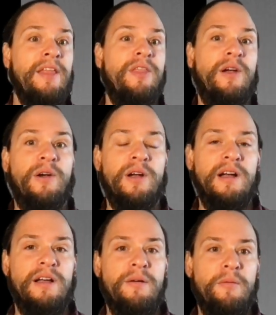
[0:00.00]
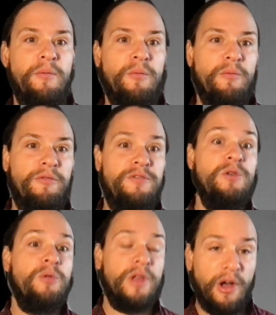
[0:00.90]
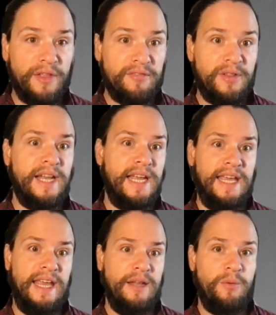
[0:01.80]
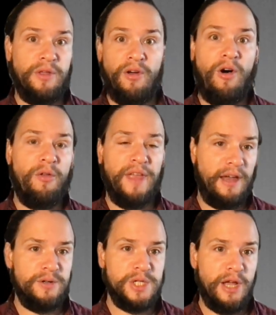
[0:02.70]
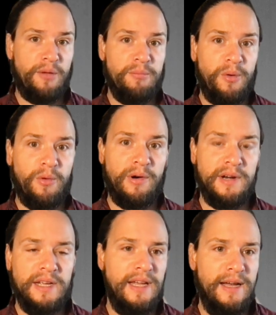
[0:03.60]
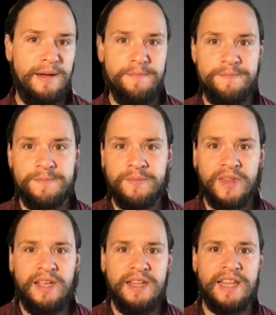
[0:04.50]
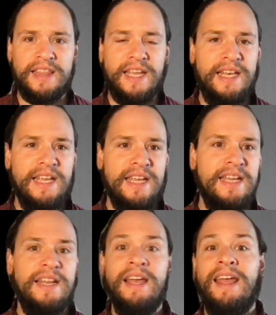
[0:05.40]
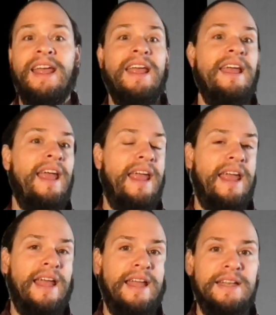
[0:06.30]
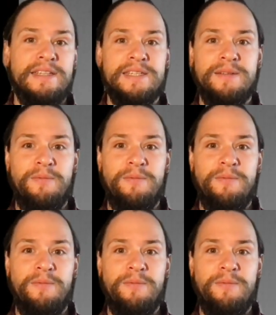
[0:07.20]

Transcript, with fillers: They're fueling all that flight again with all the energy on board um, that they need and